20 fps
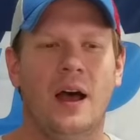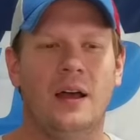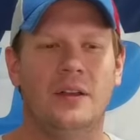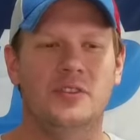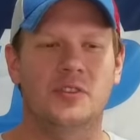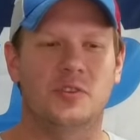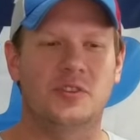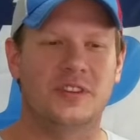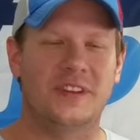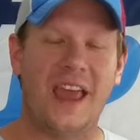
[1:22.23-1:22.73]

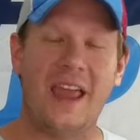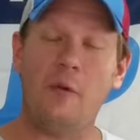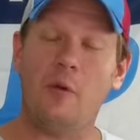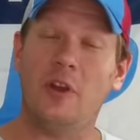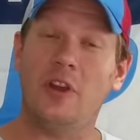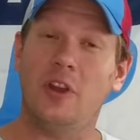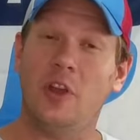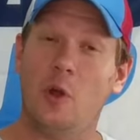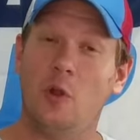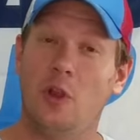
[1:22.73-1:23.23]
So today we're
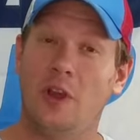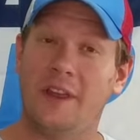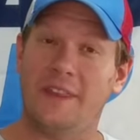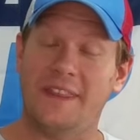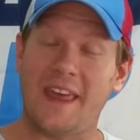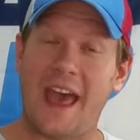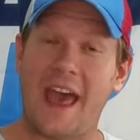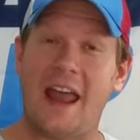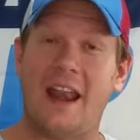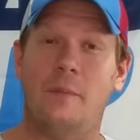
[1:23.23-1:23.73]
going to go look at
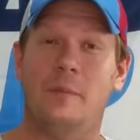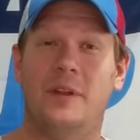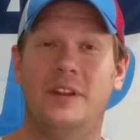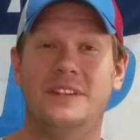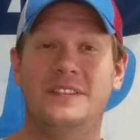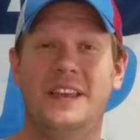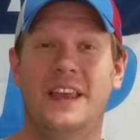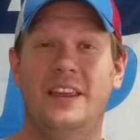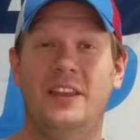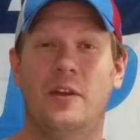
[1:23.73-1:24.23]
that. I'm going
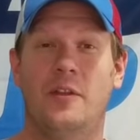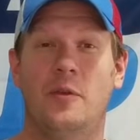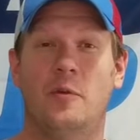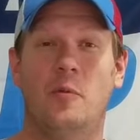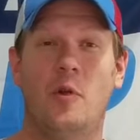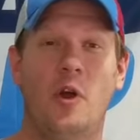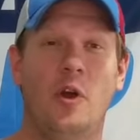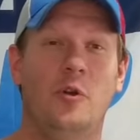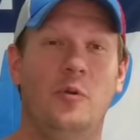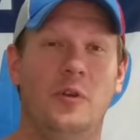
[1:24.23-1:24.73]
to take you on the
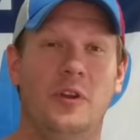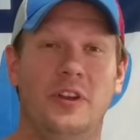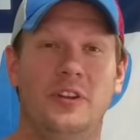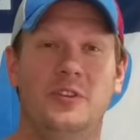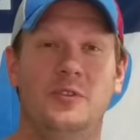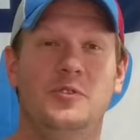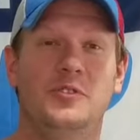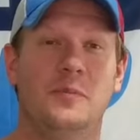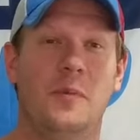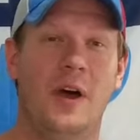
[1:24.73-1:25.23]
road. We're going to
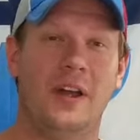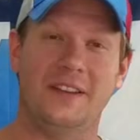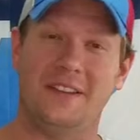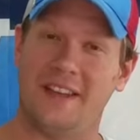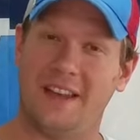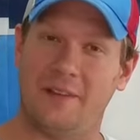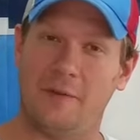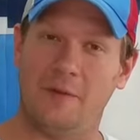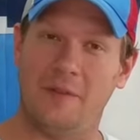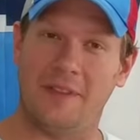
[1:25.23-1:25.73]
do some
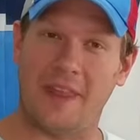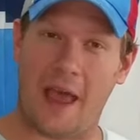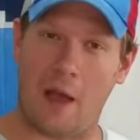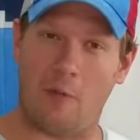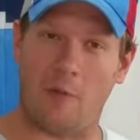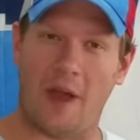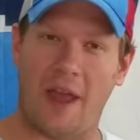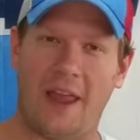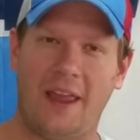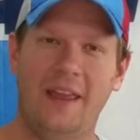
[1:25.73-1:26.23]
hunting
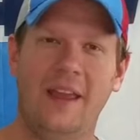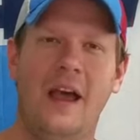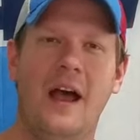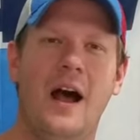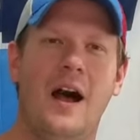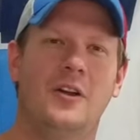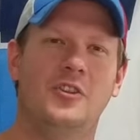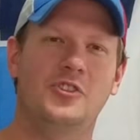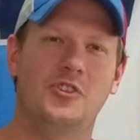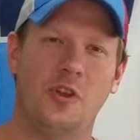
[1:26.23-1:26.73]
that way.
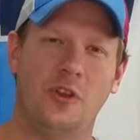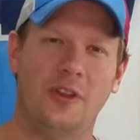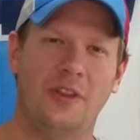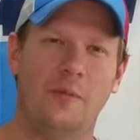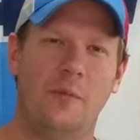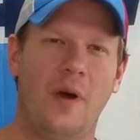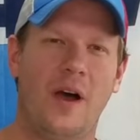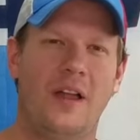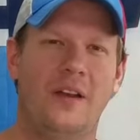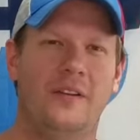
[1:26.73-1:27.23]
I'll show you the
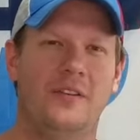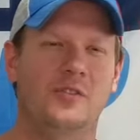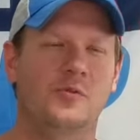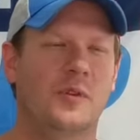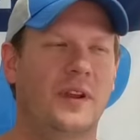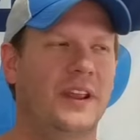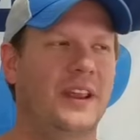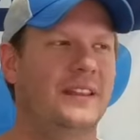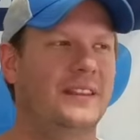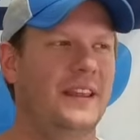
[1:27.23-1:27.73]
monitors
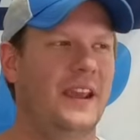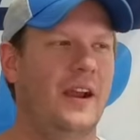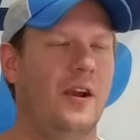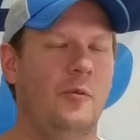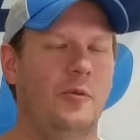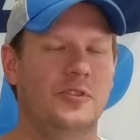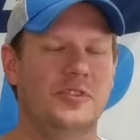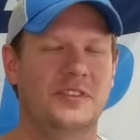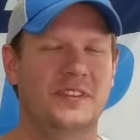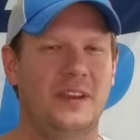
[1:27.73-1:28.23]
when I get
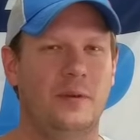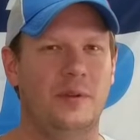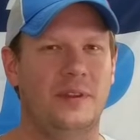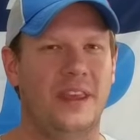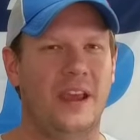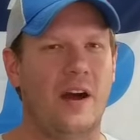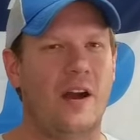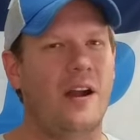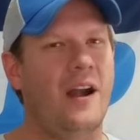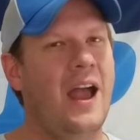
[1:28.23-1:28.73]
there. We'll see what
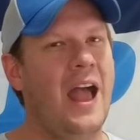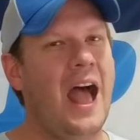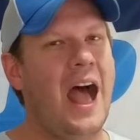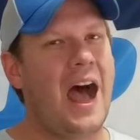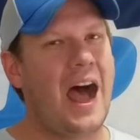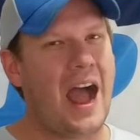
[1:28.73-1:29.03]
they are.